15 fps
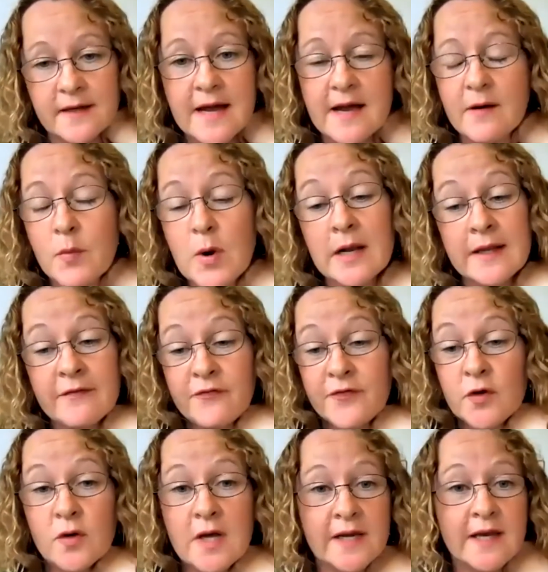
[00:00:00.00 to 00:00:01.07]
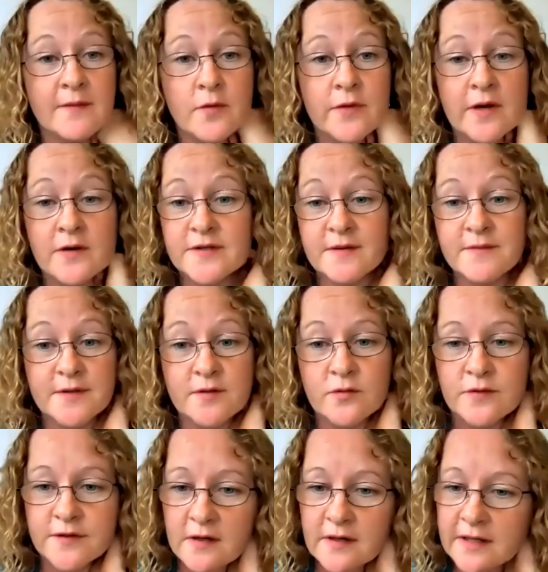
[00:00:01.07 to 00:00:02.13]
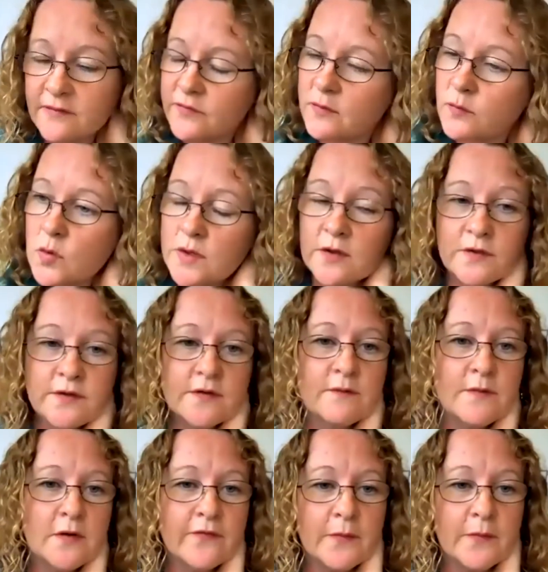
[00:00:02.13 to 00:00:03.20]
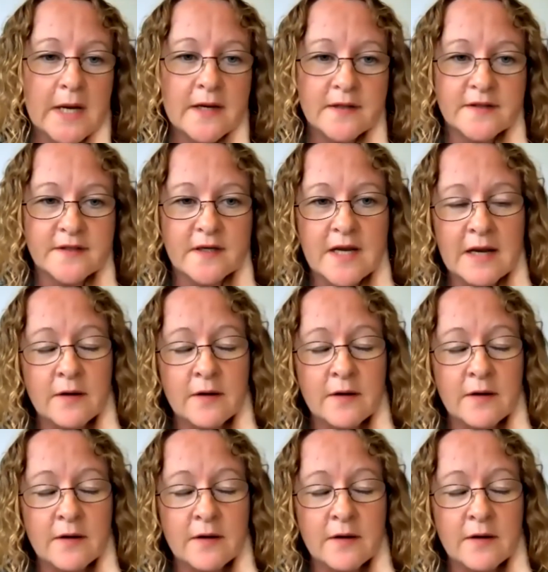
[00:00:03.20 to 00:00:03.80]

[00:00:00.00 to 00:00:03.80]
Yeah, well, if you're lucky, although some schools don't even want you to move a person,